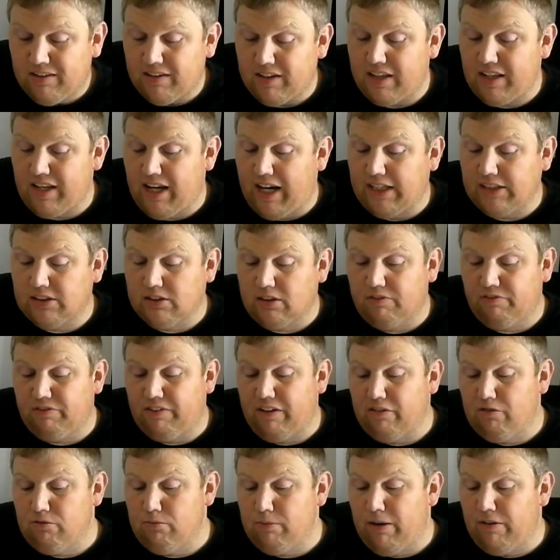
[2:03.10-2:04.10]
The Knights are
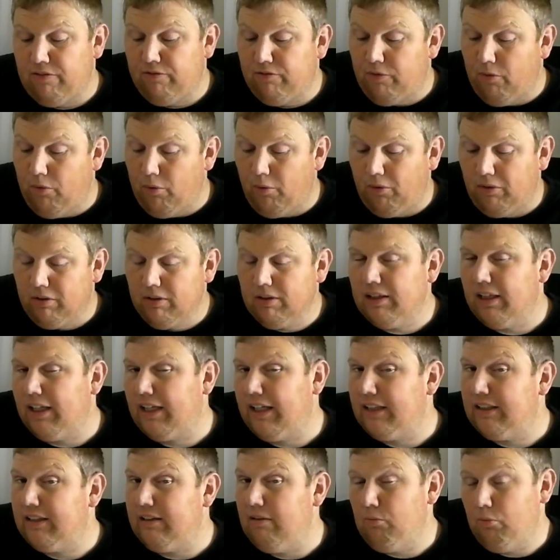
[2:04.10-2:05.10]
favored by four. I
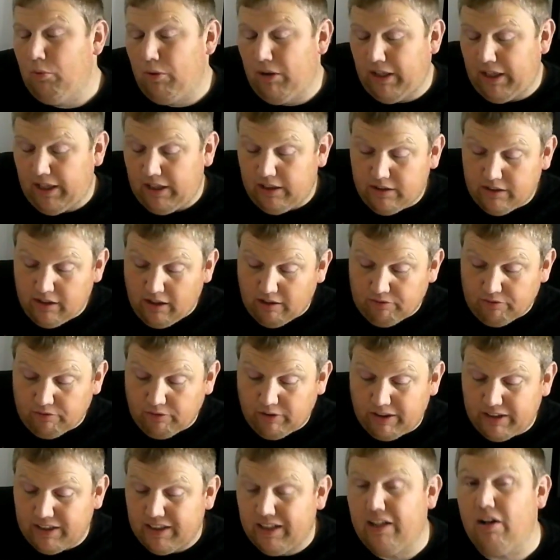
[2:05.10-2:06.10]
got them winning,
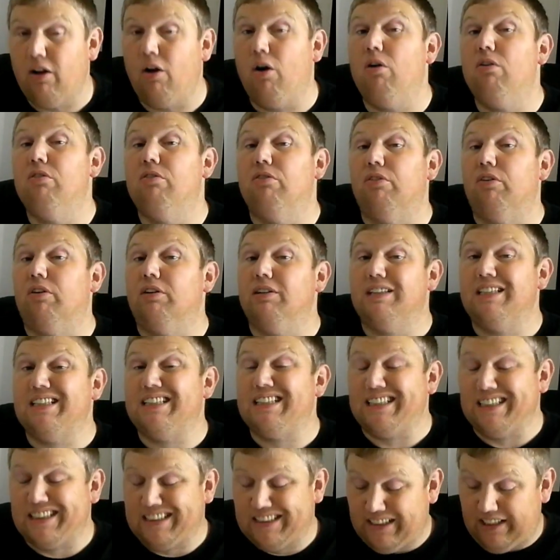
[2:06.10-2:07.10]
covering, and over on the
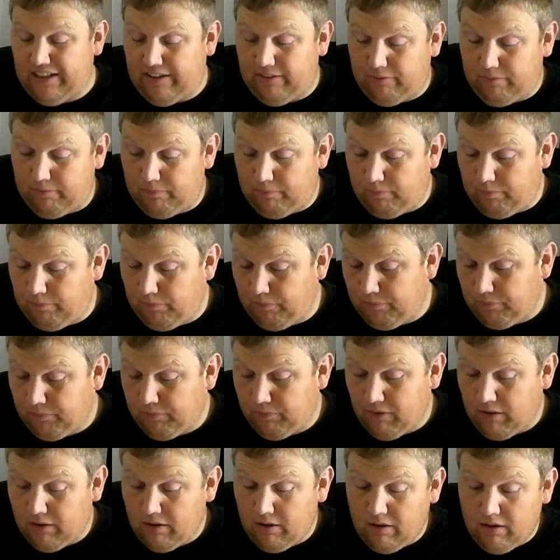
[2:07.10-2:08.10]
60.
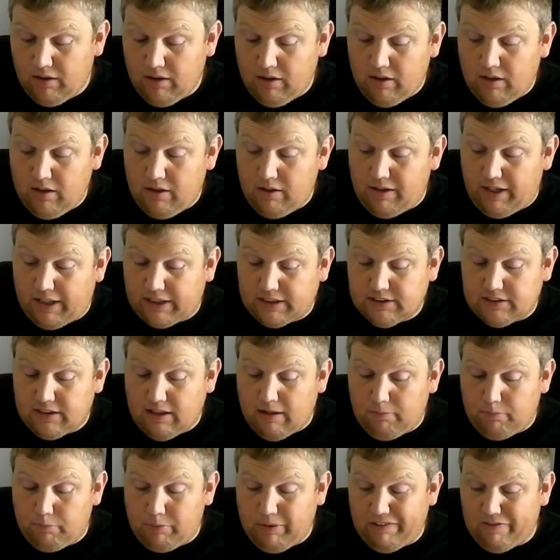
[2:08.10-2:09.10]
Next
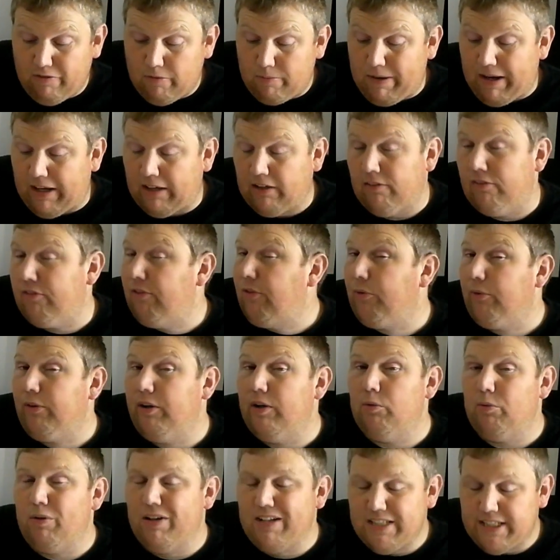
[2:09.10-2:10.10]
up, we have a battle of
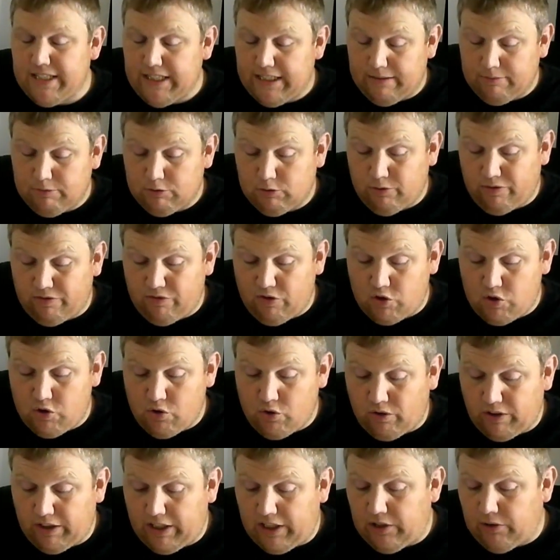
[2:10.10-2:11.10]
three and one teams with the
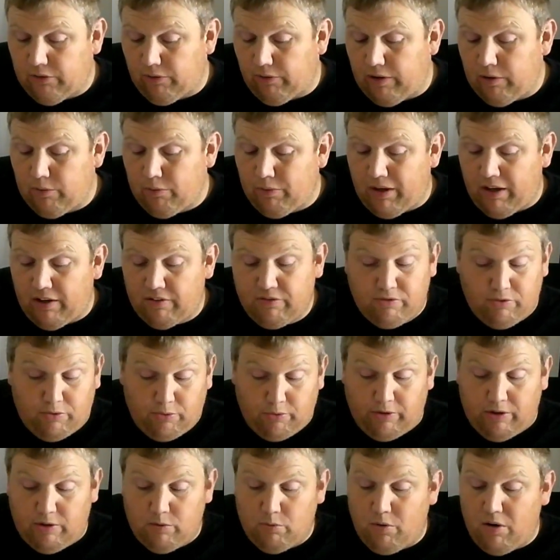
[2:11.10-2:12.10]
Tulane Green Wave,
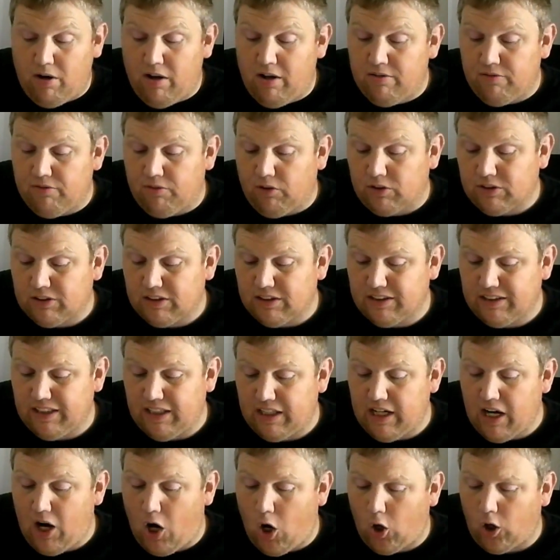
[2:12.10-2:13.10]
three and one, versus
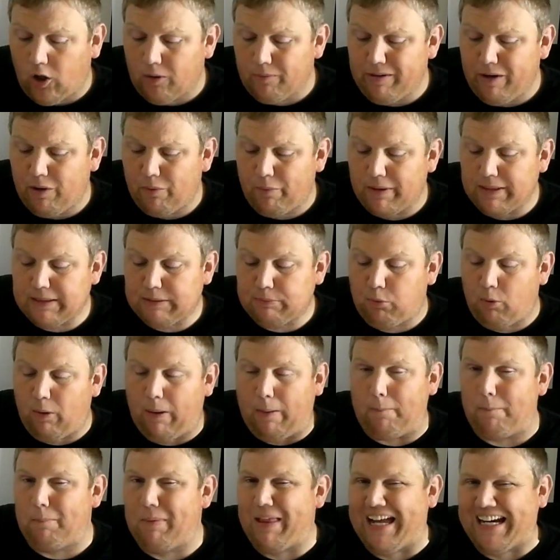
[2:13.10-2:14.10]
the Army West
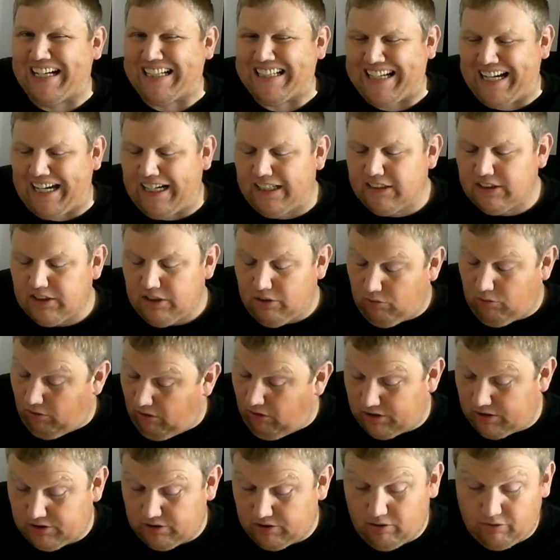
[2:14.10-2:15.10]
Point Black Knights, who
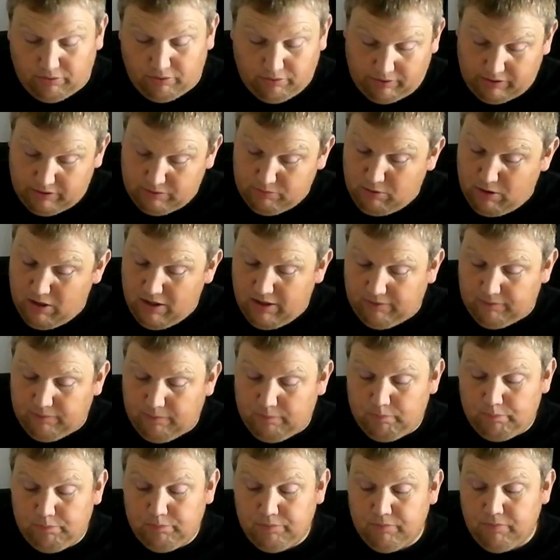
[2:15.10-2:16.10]
are also three and one.
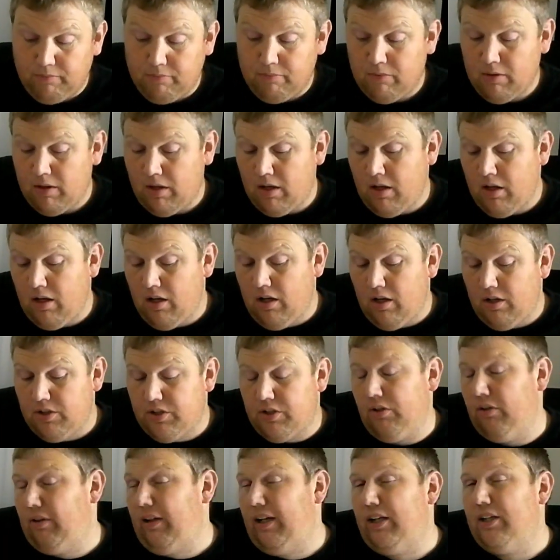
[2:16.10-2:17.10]

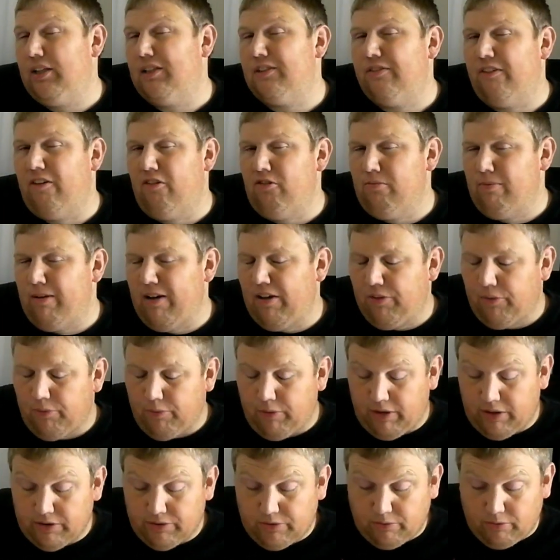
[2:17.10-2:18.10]
Tulane is favored by
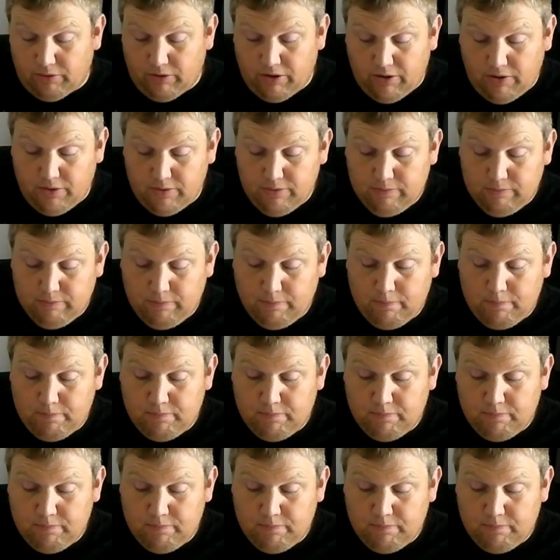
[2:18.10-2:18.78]
three on the road.